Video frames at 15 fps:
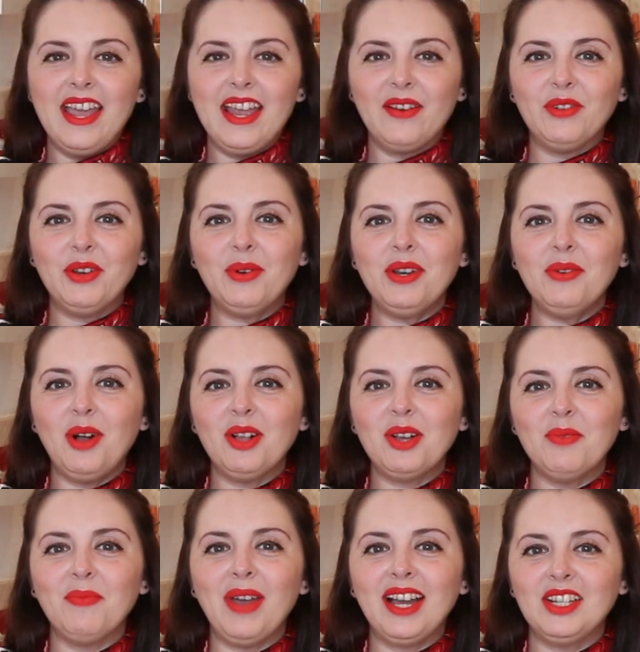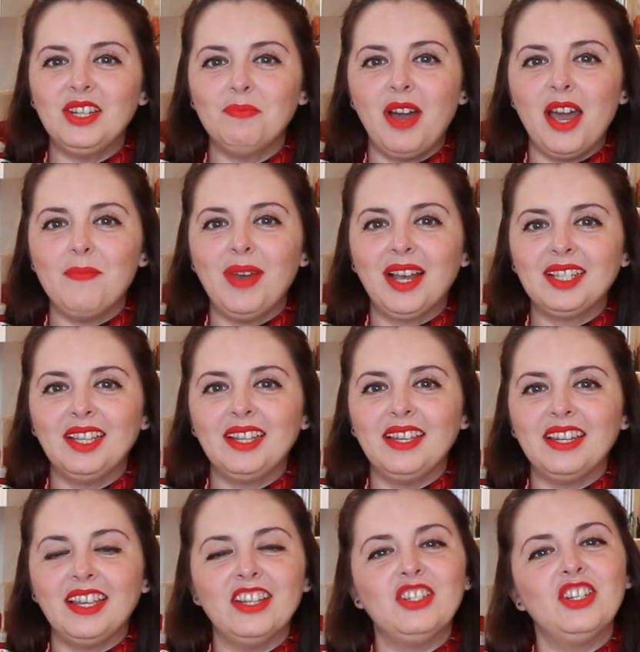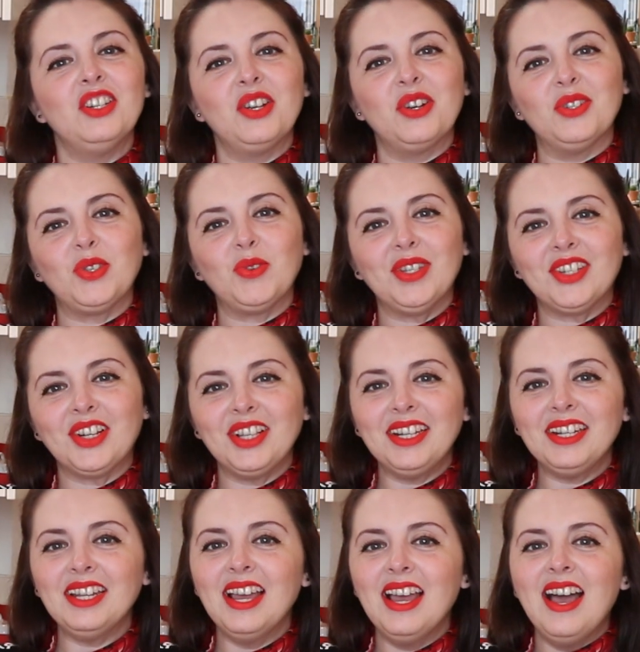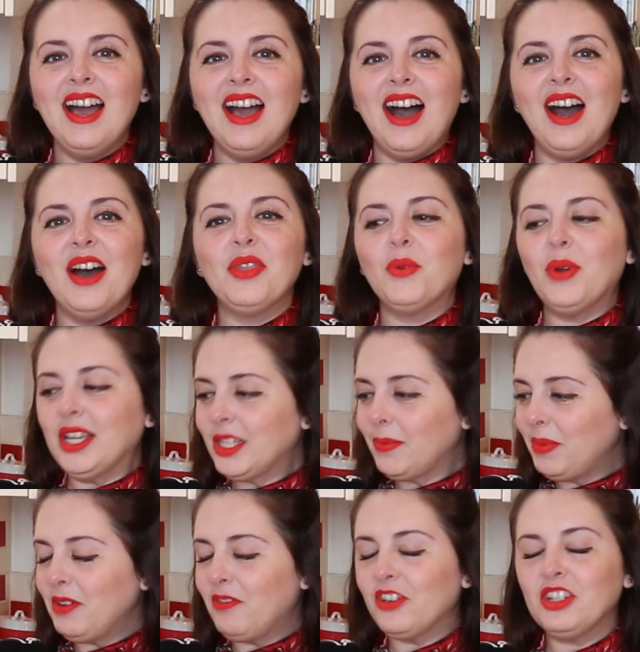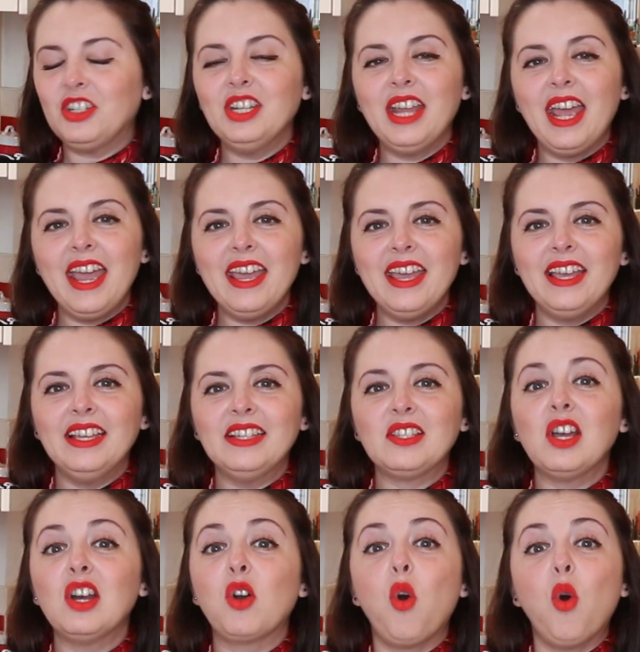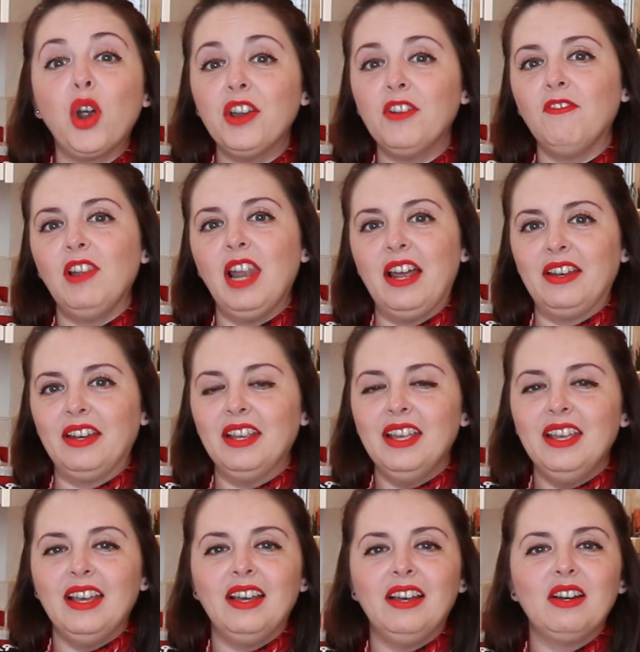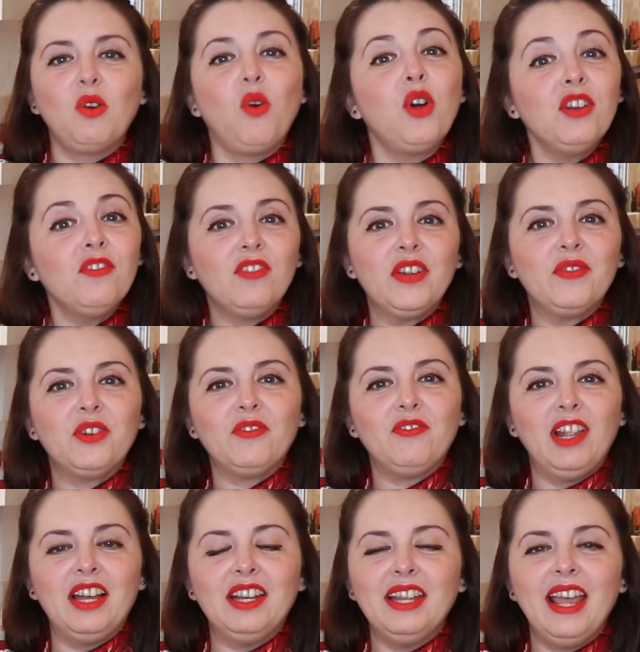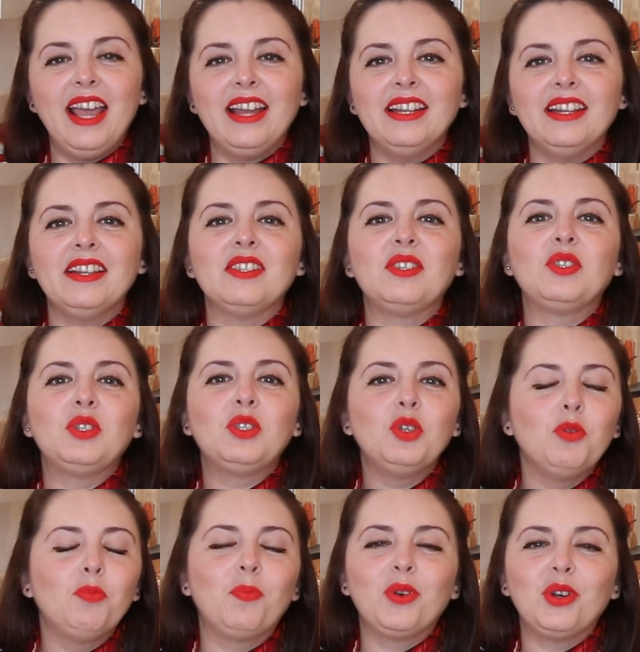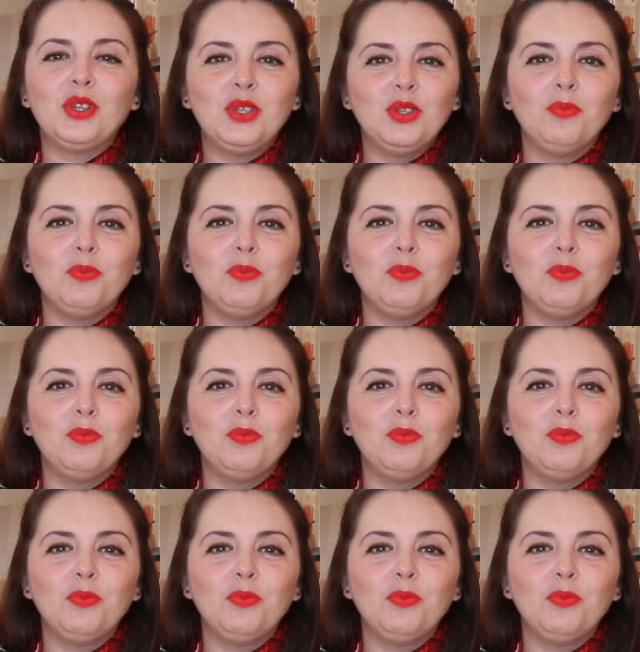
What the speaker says: everyone, welcome back to my Mexican kitchen here in Switzerland. The recipe for today is a corn flan, a corn flavored flan, and it is super